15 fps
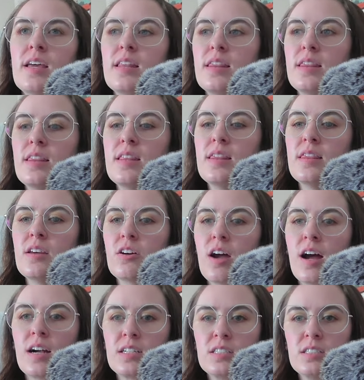They're
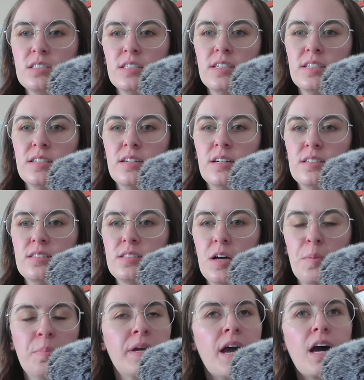actually a
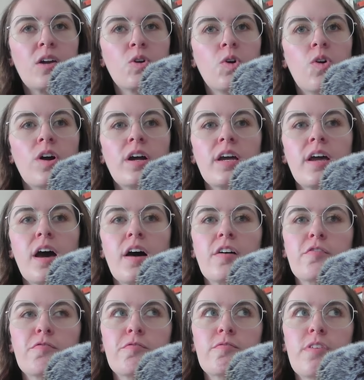subcategory
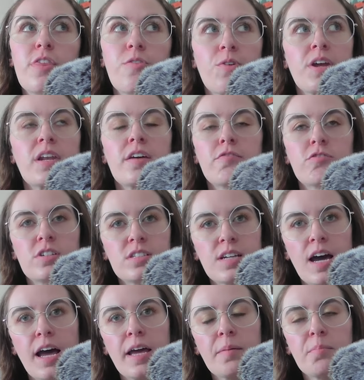of 3 different
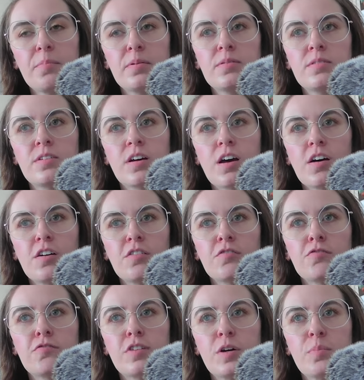type
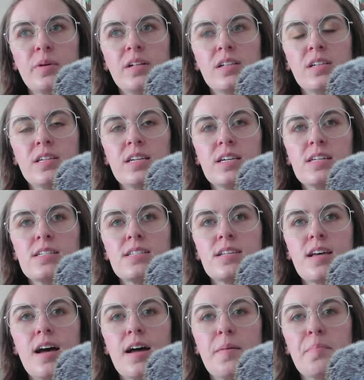of abilities
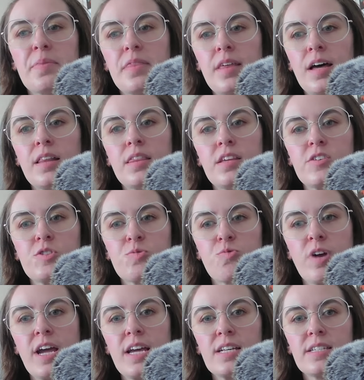that this
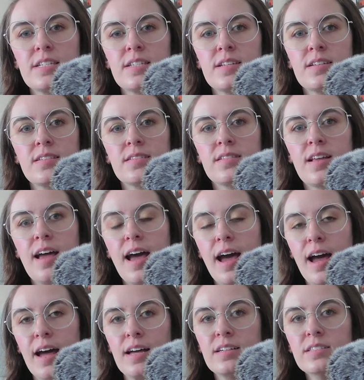race
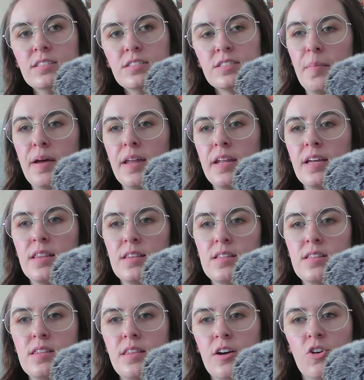has, and
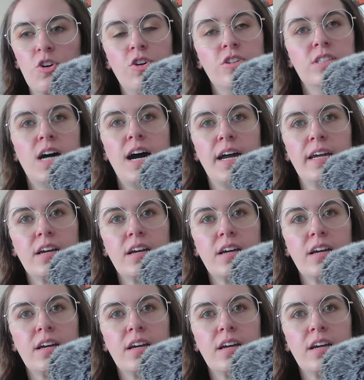they're all dying